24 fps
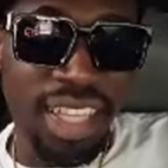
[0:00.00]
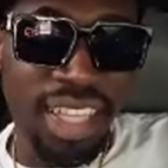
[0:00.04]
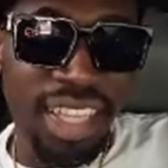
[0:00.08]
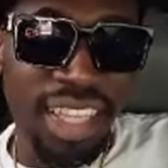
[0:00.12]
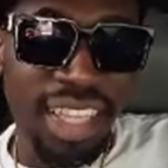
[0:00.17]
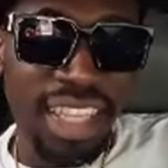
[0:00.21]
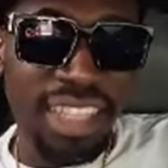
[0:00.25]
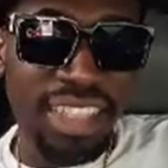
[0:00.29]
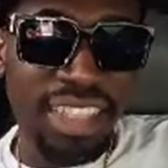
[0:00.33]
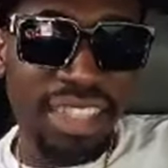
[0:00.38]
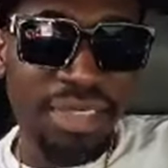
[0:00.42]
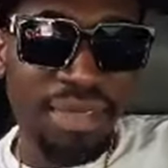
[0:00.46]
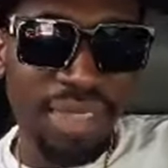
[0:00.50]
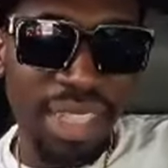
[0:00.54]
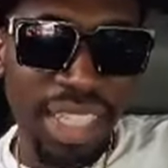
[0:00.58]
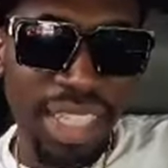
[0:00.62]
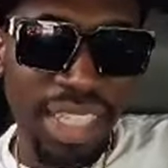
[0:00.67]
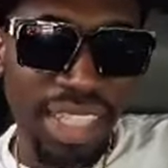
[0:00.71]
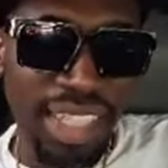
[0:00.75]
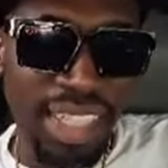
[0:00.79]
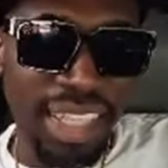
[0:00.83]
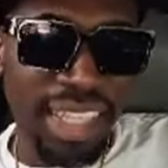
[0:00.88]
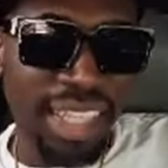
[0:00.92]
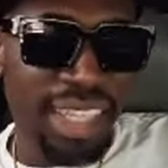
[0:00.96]
You see me?
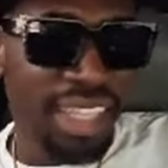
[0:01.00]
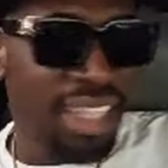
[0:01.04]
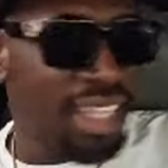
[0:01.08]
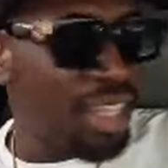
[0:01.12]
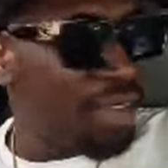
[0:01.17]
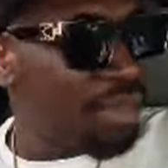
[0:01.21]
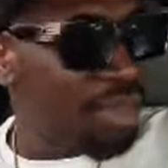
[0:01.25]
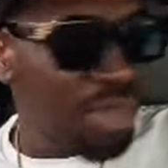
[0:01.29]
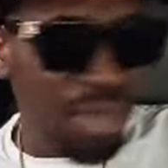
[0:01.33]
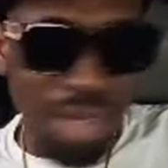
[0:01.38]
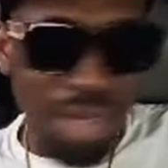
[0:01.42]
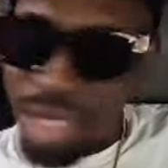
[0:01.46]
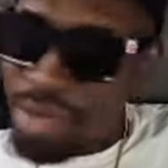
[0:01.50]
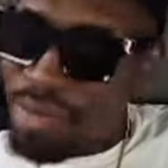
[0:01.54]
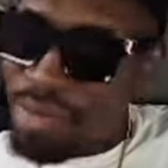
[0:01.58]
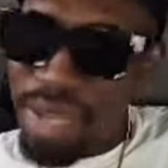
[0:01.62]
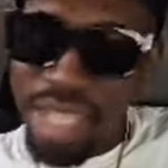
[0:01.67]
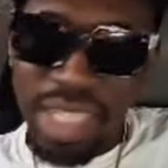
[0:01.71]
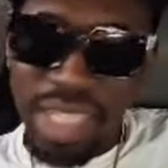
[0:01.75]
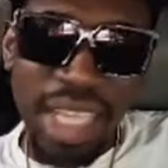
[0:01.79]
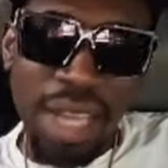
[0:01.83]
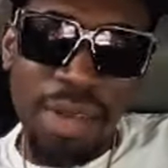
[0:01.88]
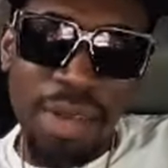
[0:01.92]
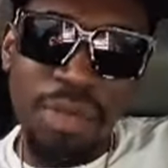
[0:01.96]
Them know the
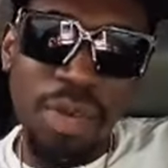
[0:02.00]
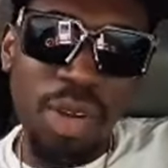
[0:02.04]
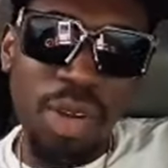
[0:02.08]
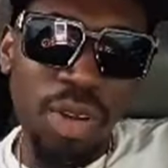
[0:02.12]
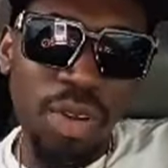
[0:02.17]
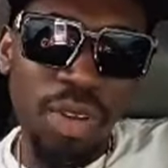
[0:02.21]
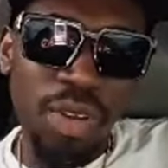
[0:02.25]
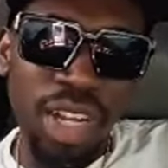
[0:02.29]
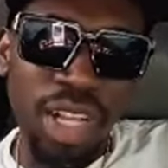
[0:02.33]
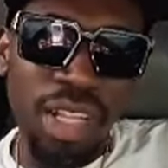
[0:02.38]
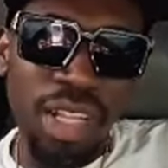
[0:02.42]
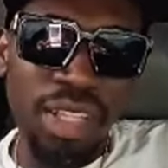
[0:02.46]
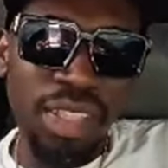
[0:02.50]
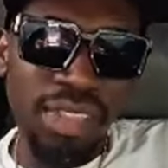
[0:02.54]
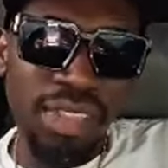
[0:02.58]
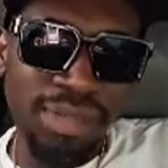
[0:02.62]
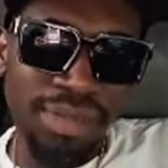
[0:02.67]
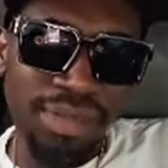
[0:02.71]
best about well.